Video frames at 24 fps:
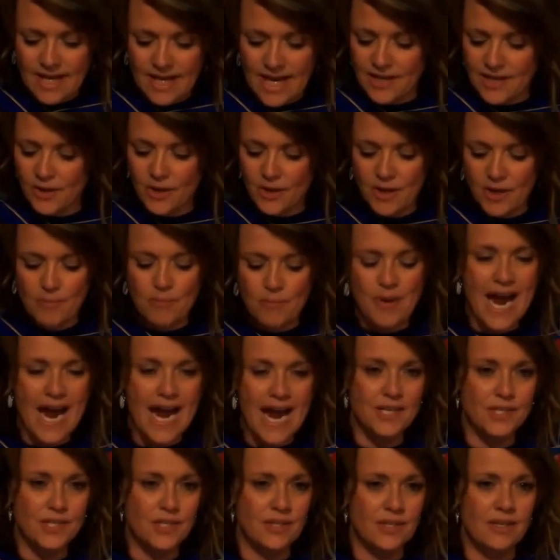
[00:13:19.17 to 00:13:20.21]
and your
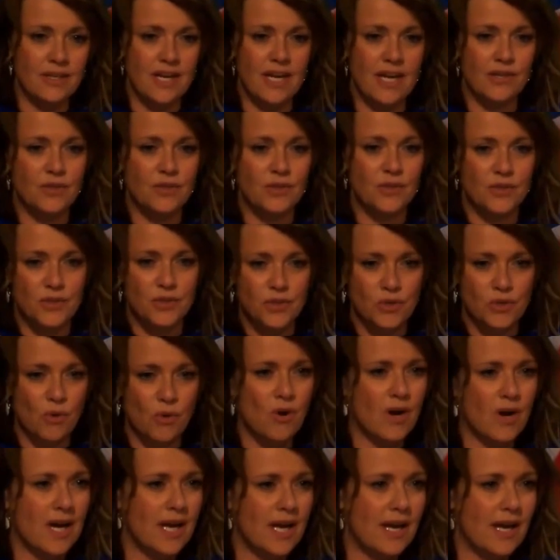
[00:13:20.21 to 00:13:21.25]
compassion and your
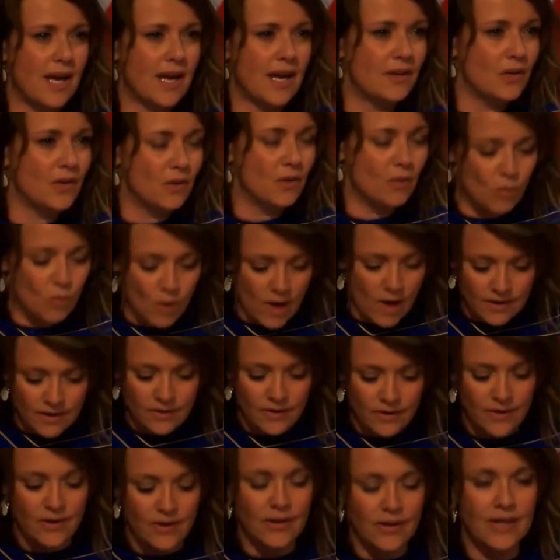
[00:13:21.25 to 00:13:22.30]
joy and your
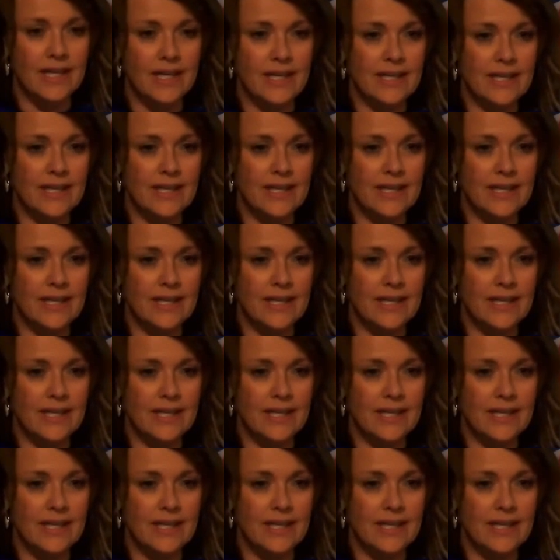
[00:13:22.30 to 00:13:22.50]
wonder.